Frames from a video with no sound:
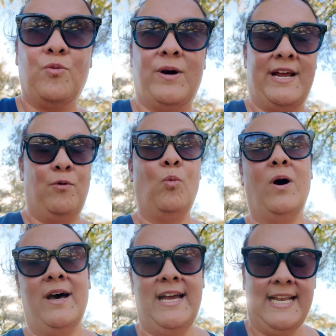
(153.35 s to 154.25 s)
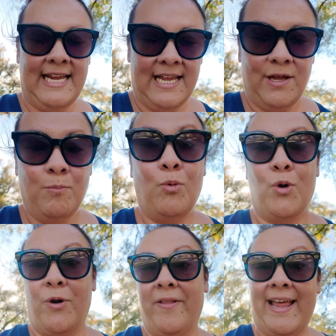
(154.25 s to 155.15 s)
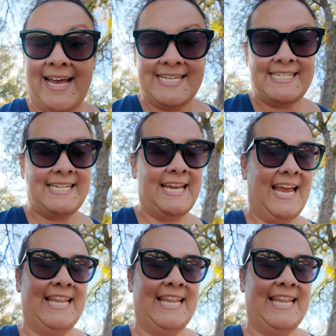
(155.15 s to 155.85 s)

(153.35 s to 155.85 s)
what I want, more or less.